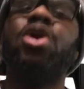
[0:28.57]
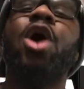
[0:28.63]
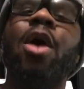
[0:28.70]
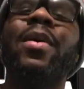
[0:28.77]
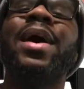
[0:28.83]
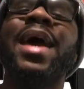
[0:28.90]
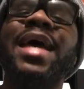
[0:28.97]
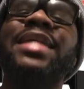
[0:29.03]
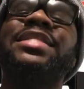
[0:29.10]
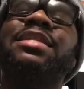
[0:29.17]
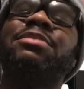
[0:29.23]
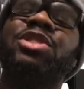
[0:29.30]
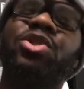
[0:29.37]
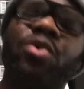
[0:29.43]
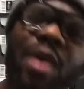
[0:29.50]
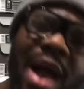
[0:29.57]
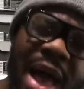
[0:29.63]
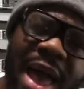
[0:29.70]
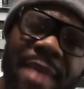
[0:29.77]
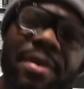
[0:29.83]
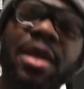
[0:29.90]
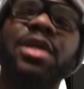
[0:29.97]
go ahead and
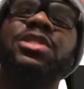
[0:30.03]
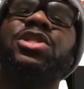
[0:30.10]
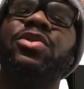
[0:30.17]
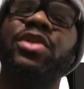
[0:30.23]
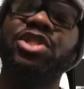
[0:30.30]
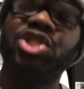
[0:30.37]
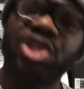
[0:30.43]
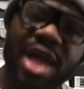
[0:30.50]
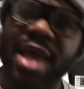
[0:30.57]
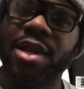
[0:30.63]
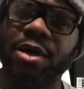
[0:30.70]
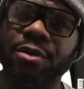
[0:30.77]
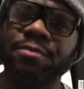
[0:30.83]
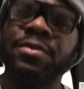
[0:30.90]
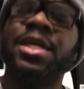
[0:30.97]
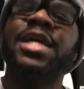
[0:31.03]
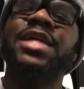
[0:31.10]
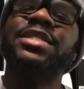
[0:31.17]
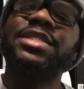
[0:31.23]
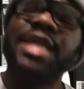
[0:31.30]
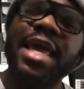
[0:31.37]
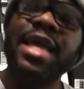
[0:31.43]
subscribe to the channel.
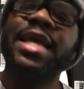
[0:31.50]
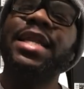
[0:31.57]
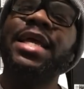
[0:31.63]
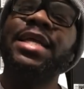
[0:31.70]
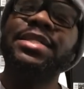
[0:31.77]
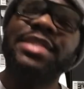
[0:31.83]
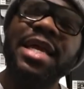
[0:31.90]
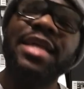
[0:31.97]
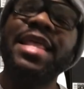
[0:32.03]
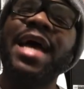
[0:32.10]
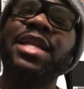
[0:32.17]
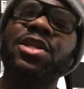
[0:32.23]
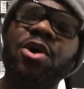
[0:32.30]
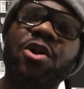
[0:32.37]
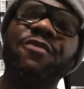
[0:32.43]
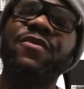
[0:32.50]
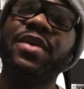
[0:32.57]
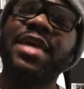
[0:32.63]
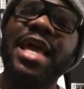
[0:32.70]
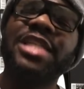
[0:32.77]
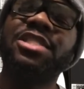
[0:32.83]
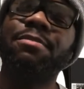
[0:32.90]
Tingling ding that
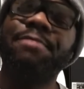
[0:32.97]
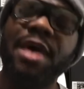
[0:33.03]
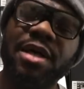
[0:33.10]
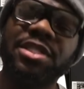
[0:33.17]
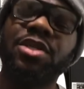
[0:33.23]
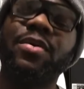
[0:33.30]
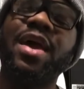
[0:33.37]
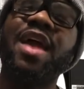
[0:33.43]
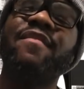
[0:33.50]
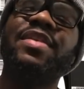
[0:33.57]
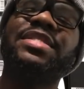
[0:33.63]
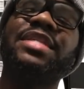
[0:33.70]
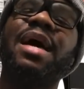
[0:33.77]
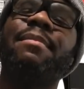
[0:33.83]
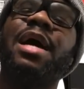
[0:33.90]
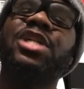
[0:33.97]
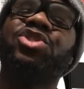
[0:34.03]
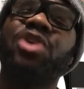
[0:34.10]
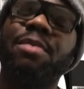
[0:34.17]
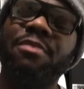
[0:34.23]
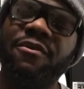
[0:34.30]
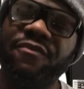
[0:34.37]
notification bell so every time I
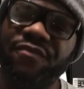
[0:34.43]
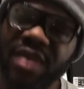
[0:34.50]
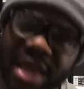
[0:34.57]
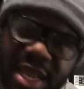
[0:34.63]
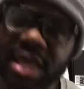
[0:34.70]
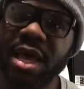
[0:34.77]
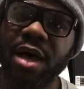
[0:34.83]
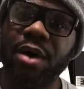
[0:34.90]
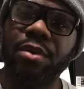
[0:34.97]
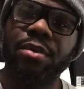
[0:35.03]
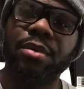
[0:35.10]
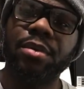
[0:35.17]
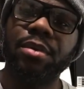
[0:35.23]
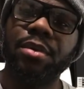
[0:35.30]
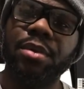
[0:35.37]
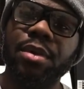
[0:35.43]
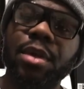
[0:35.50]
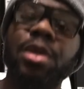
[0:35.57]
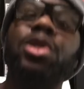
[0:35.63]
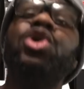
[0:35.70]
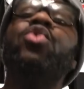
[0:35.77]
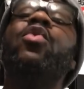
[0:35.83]
drop a video,
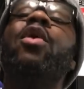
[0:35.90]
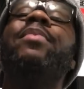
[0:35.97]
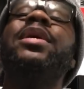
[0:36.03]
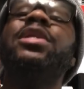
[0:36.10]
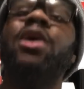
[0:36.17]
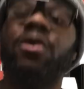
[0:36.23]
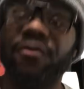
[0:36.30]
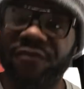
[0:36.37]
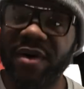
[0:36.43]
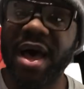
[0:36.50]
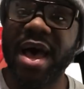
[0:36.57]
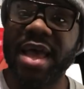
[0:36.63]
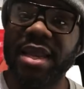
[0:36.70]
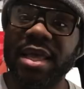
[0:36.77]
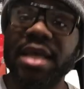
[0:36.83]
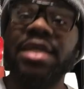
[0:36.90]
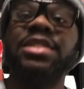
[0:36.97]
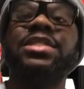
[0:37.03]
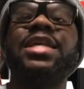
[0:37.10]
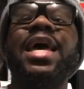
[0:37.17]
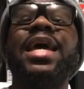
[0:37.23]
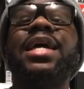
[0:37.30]
you will be notified.
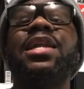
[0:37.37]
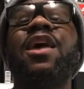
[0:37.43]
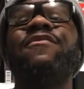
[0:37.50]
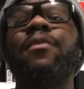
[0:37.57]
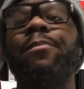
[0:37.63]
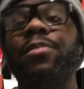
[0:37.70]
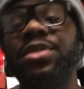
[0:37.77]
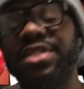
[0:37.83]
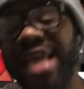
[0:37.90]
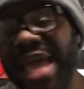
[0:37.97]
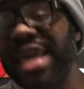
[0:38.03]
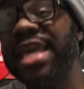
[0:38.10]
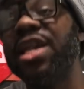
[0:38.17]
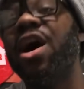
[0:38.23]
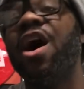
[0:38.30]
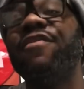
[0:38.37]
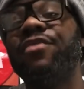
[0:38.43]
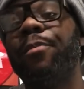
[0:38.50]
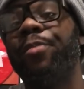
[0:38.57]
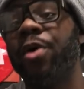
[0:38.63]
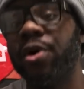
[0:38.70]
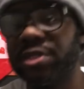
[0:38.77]
Take it off
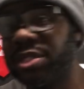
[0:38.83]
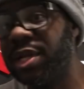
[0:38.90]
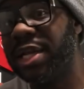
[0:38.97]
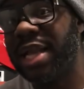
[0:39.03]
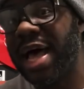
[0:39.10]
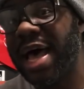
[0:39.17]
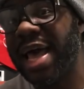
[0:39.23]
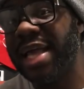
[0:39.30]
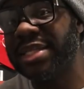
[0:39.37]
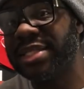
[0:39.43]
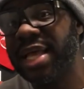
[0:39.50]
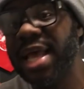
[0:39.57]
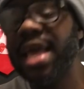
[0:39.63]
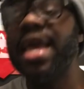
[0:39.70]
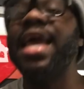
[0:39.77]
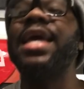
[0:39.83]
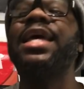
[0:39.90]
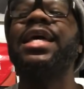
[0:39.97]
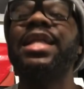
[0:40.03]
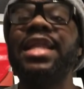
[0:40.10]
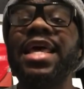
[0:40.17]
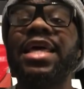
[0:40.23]
of personalized and
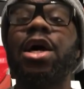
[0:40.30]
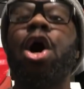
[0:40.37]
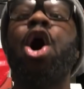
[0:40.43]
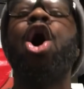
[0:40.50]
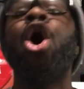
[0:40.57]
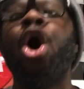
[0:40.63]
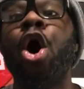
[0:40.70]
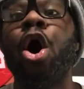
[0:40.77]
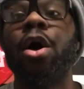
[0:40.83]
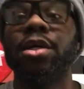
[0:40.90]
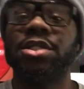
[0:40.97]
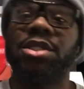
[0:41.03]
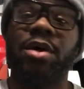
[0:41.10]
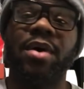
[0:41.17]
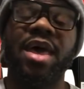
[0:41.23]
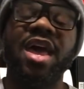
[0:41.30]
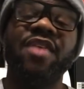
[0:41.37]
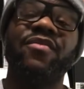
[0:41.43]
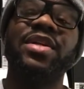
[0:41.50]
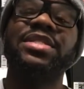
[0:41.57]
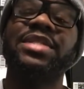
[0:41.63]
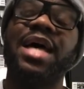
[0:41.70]
click all. So
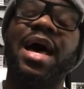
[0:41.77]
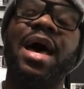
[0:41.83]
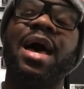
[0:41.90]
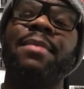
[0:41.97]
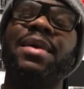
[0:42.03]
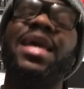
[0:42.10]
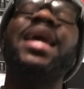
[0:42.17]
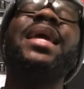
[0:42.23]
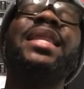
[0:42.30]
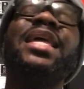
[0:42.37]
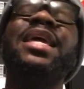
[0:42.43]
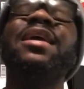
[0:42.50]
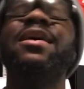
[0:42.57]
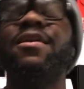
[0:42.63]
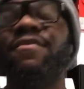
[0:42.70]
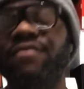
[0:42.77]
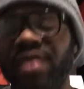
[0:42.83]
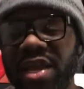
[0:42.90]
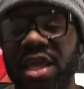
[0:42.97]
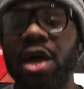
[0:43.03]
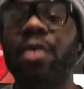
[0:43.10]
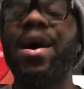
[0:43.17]
every time any
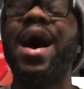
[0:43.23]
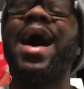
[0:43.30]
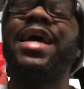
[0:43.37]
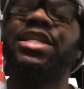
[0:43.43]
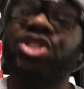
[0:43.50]
video I